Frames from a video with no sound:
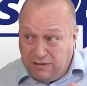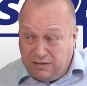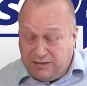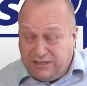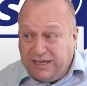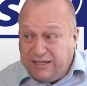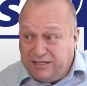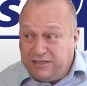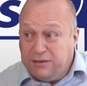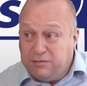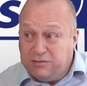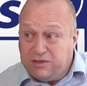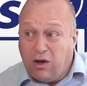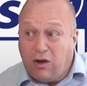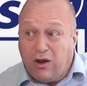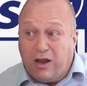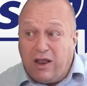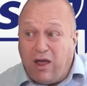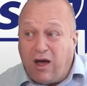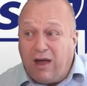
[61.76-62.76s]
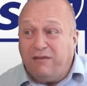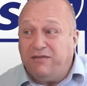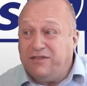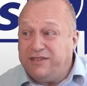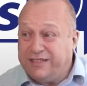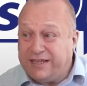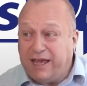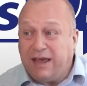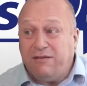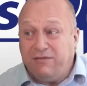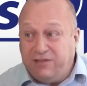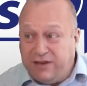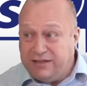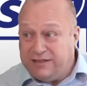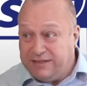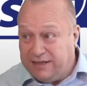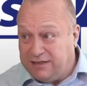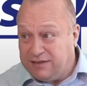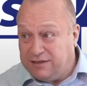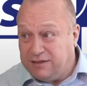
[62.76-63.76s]
systems are life safety
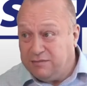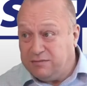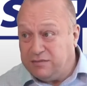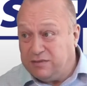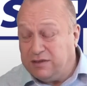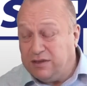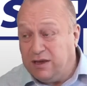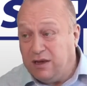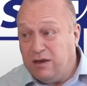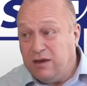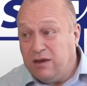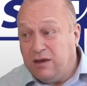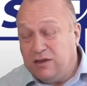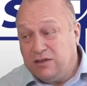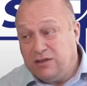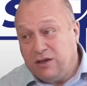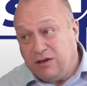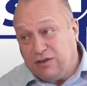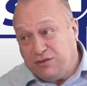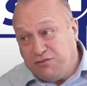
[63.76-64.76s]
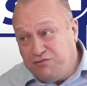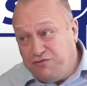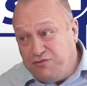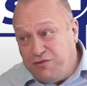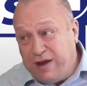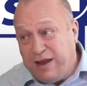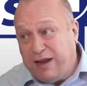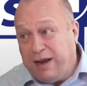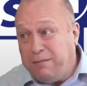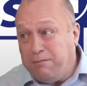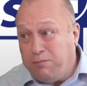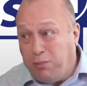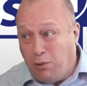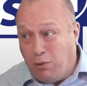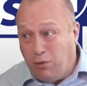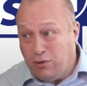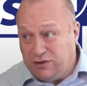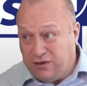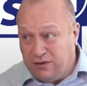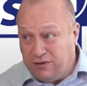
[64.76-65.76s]
systems. So it's really
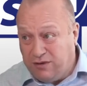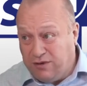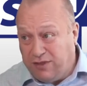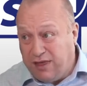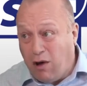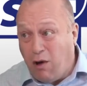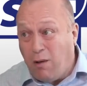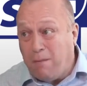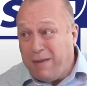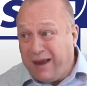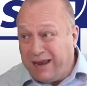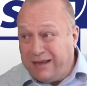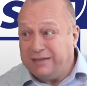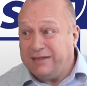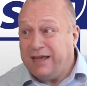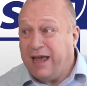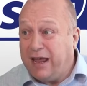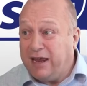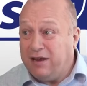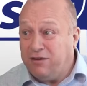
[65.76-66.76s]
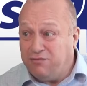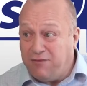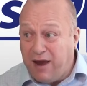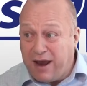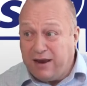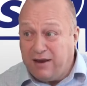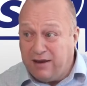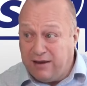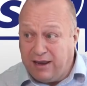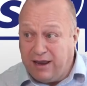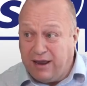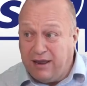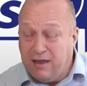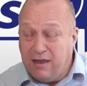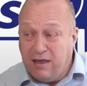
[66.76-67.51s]
important that they are maintained regularly.